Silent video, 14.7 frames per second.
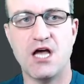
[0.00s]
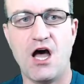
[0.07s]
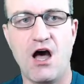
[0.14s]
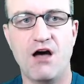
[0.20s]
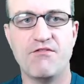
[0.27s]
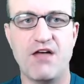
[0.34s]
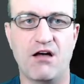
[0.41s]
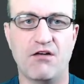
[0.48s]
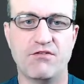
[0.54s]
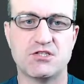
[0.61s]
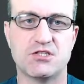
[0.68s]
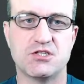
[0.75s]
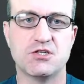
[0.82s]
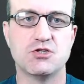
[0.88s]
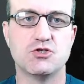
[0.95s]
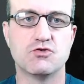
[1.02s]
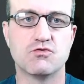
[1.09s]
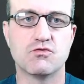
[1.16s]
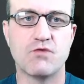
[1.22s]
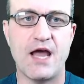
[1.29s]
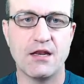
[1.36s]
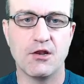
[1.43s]
of Elvish
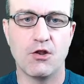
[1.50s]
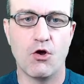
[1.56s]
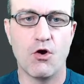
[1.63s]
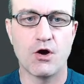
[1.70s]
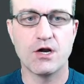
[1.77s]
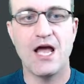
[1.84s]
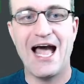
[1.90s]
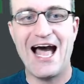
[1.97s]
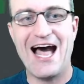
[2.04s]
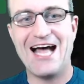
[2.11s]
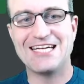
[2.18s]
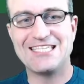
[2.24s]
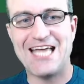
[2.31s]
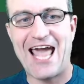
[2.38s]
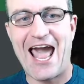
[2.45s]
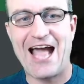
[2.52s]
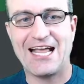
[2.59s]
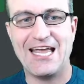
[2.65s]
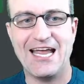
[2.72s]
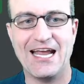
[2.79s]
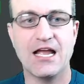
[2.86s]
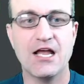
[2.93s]
Dreadlord
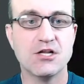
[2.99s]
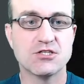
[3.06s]
attacking.